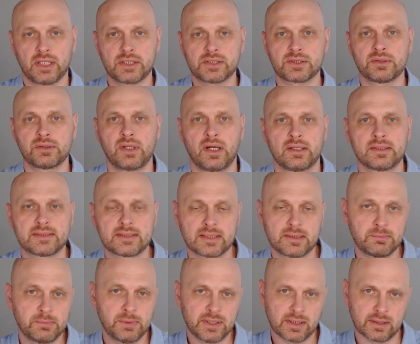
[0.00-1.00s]
should answer
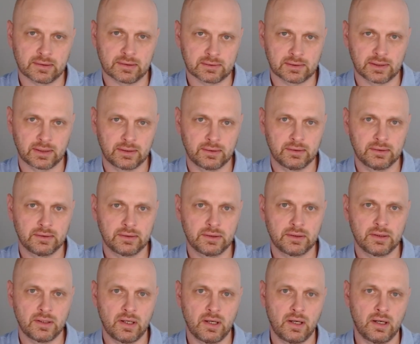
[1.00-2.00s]
immediately.
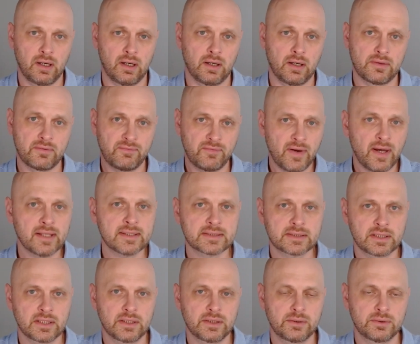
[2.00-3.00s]
The
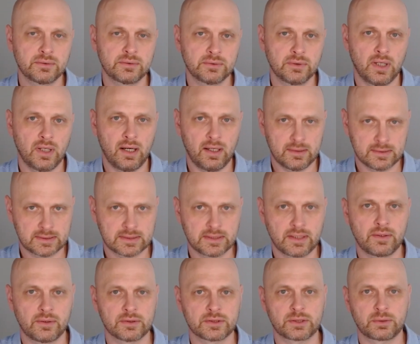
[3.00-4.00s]
faster you answer
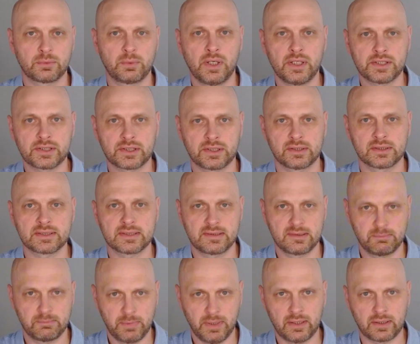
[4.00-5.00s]
those questions,
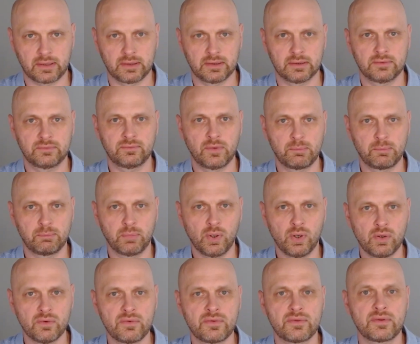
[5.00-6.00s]
the better for
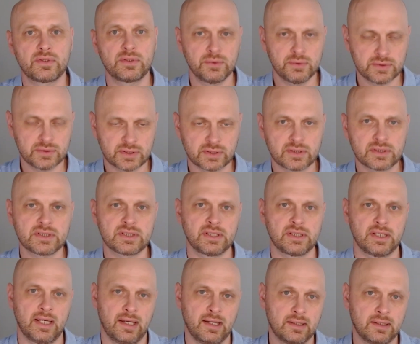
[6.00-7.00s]
both users
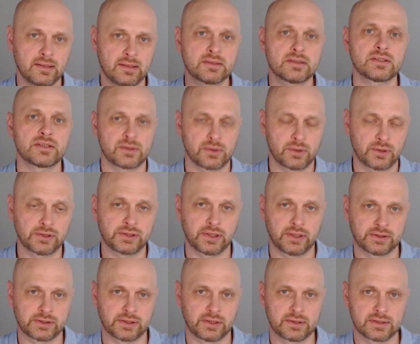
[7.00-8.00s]
and search
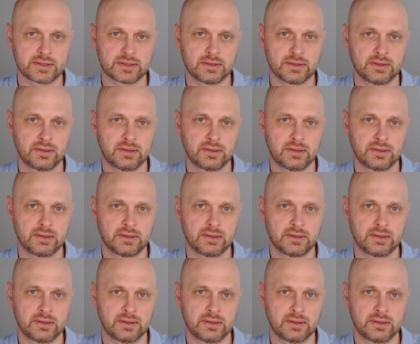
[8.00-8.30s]
engines.